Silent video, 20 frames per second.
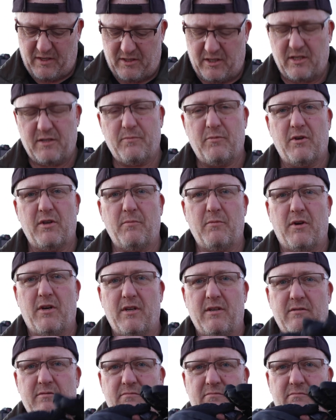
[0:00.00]
Just putting my
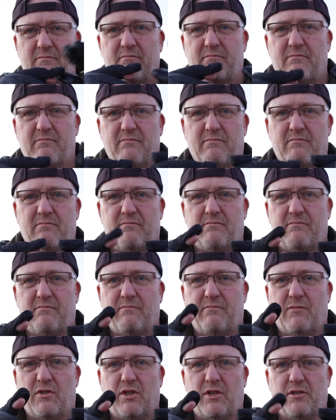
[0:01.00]

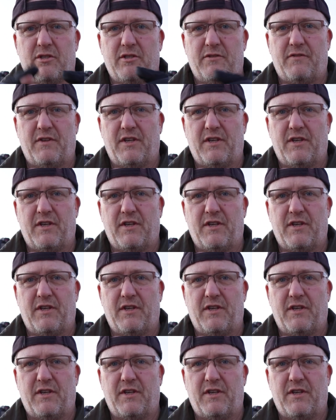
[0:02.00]
sausage